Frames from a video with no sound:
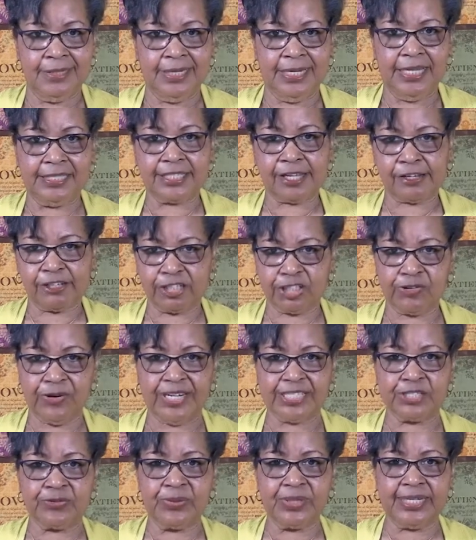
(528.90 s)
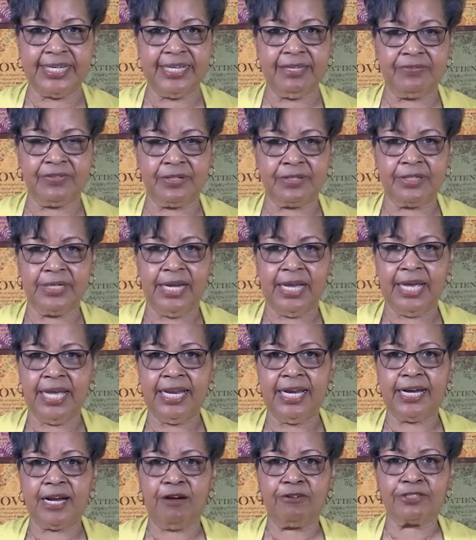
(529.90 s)
It's a stress reliever,
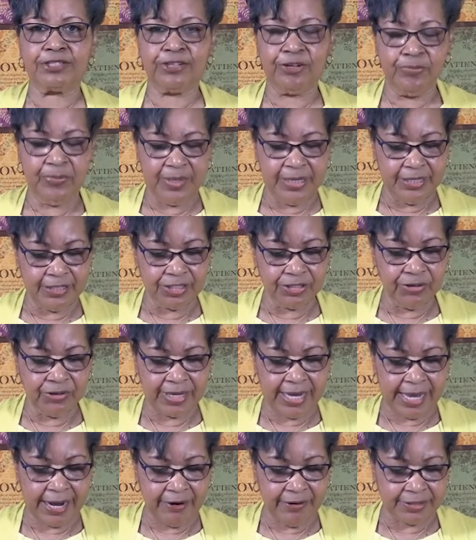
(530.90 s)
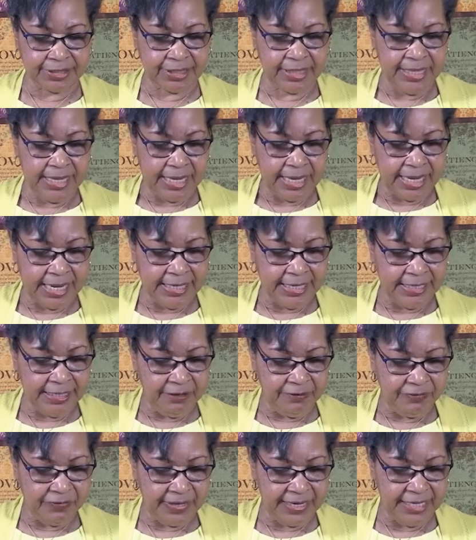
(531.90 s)
and it also builds your character. And in
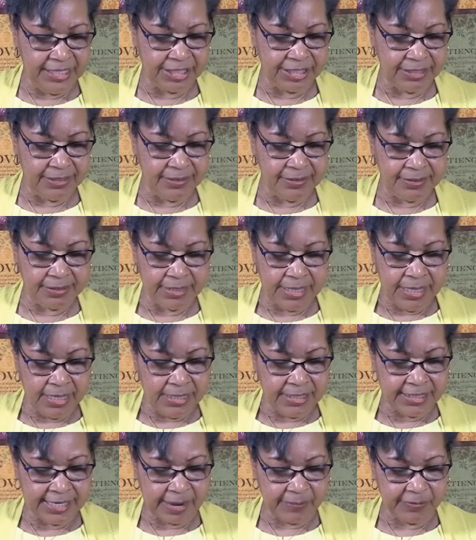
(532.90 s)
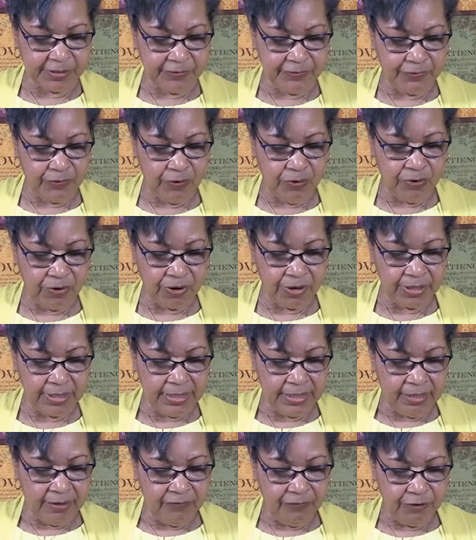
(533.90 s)
Ephesians chapter 4,
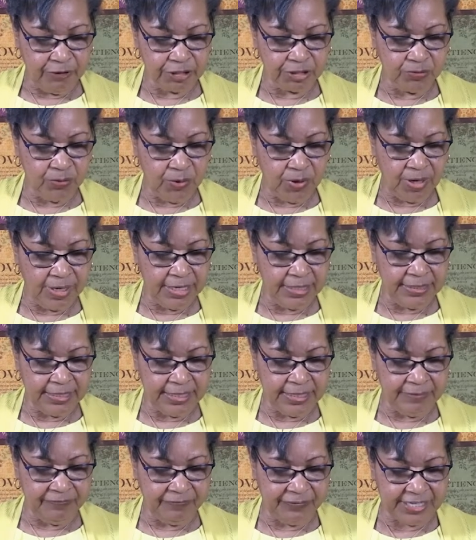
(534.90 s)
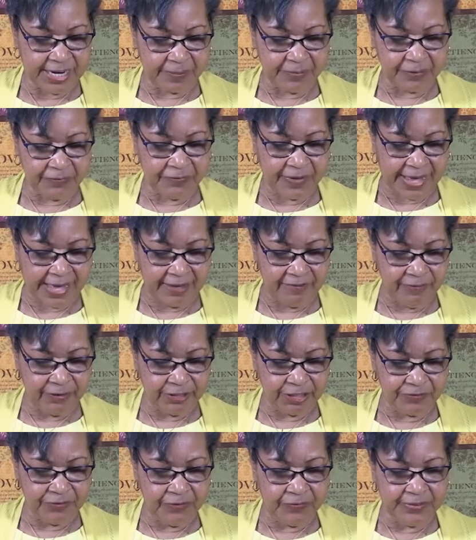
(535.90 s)
verse 1, and then chapter 5,
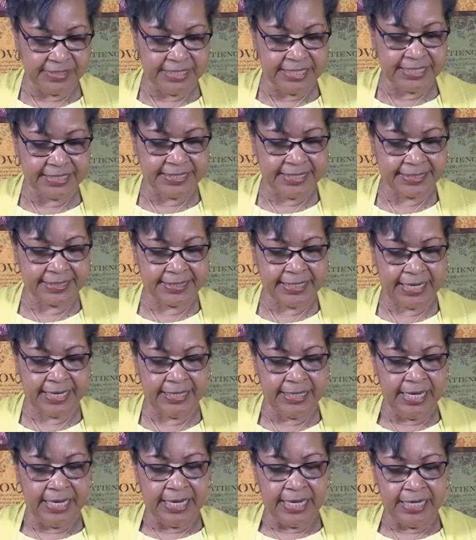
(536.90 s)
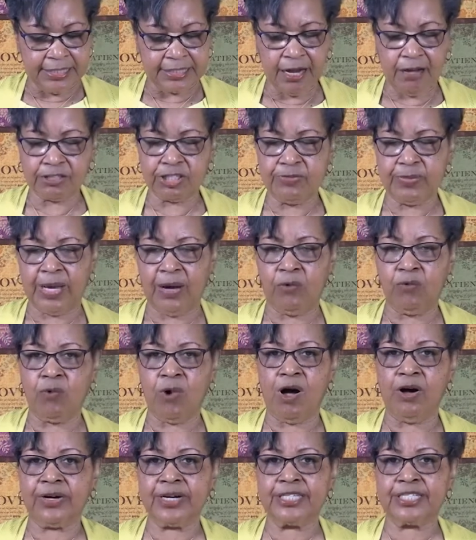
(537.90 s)
verse 15 to 16, it talks about
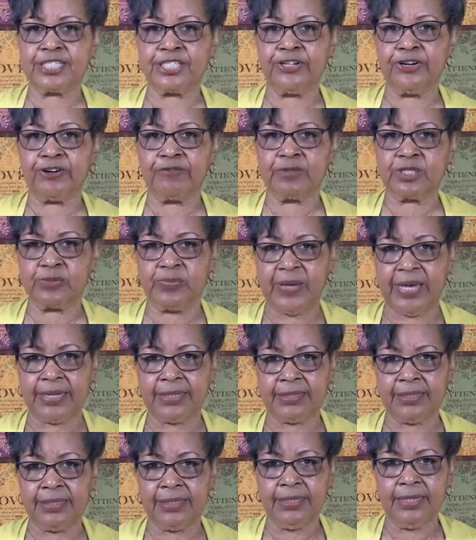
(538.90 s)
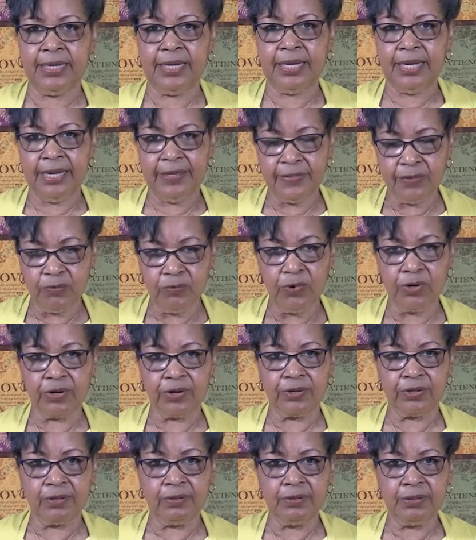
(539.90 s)
walking circumspectly in the
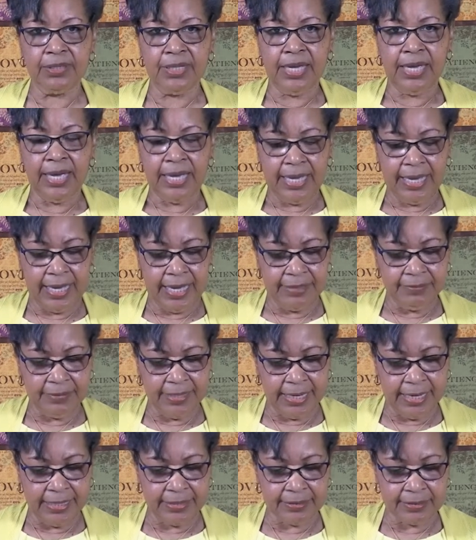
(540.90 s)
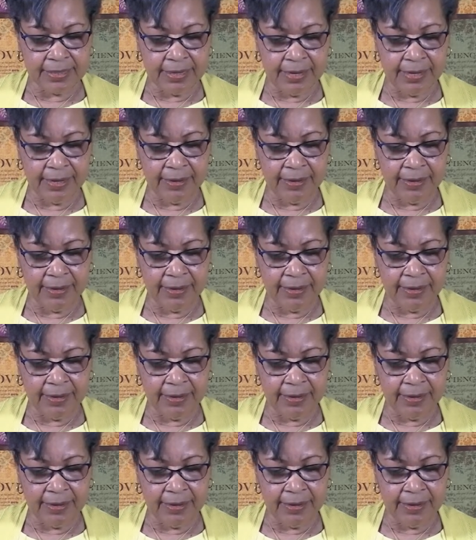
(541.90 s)
world and